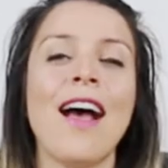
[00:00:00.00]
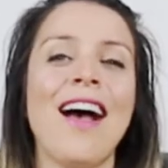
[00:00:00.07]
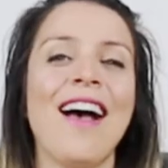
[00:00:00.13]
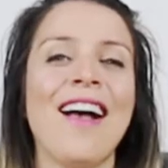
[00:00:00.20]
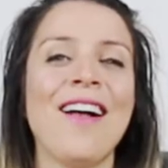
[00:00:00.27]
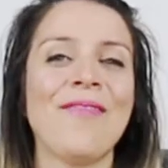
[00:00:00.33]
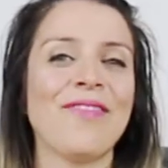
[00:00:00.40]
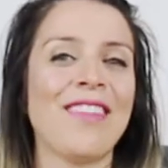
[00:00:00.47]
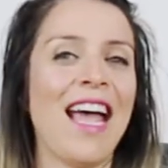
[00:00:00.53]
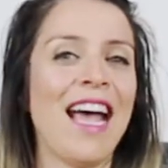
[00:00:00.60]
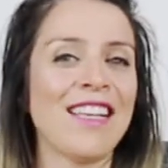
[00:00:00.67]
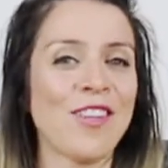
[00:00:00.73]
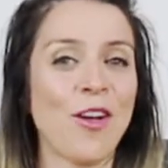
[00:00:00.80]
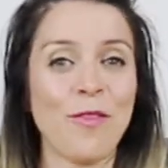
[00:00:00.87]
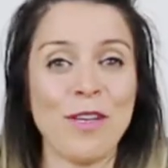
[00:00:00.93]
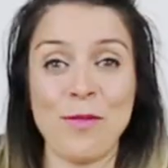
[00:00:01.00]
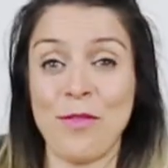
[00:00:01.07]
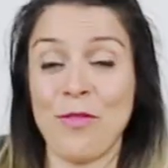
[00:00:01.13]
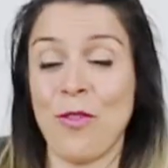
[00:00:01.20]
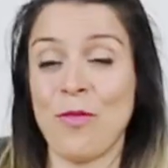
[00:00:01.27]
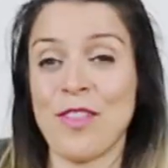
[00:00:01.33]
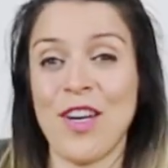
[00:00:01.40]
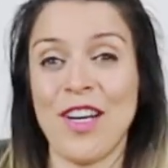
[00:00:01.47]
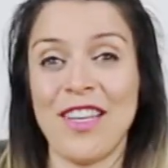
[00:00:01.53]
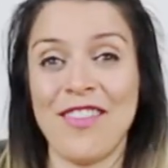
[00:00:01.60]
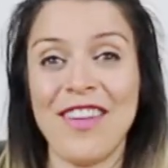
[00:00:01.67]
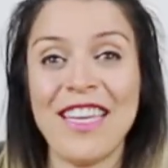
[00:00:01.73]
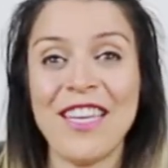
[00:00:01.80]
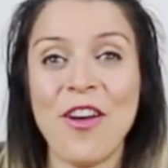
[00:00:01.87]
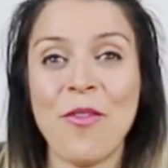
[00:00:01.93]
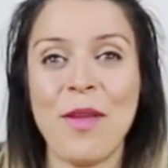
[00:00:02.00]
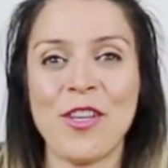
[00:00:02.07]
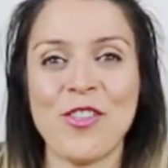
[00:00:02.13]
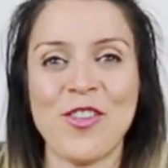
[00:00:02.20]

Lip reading: As always, before we start the video, make